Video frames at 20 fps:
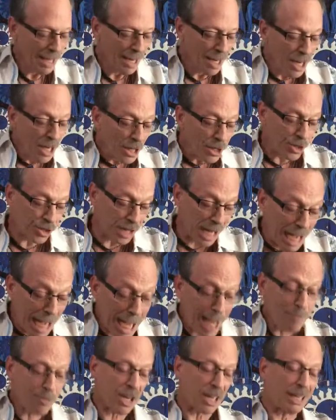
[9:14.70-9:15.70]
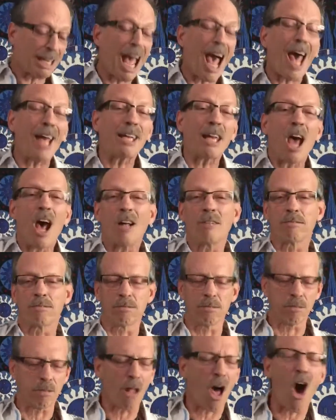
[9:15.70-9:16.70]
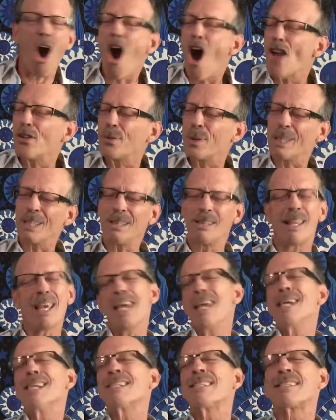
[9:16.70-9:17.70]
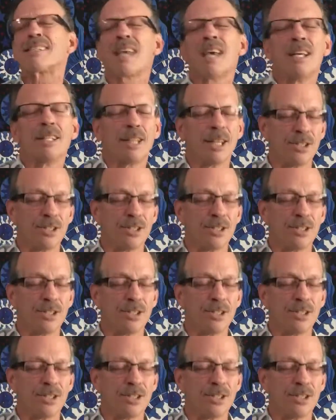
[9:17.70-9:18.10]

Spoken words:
It seems they got a laundry list